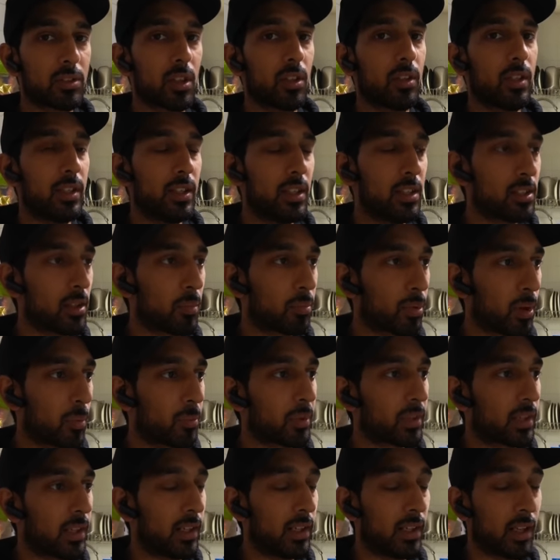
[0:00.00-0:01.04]
so it needs a
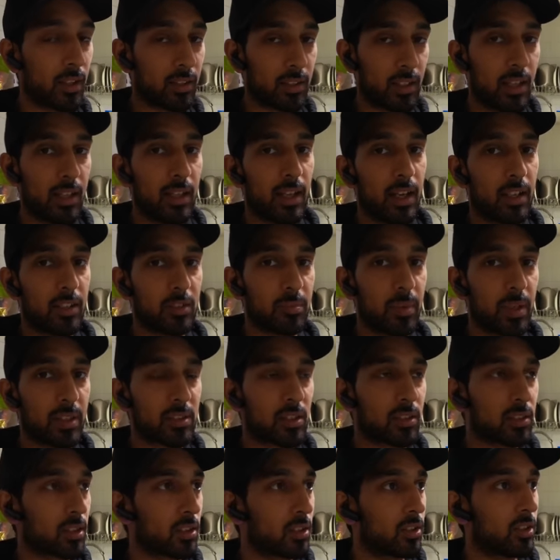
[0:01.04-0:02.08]
proper clean out. I cleaned it out as
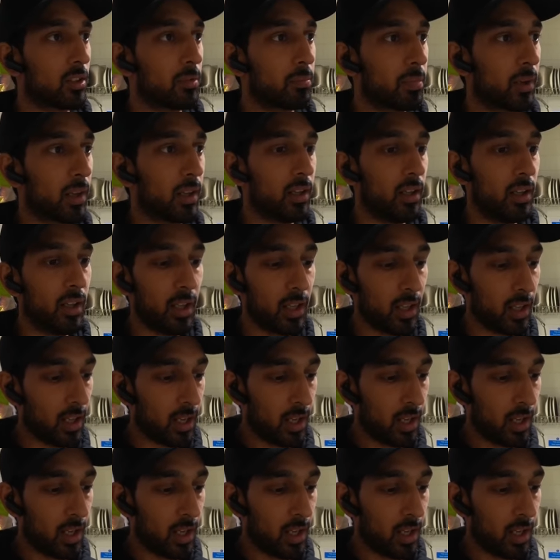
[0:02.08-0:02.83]
best as I could, but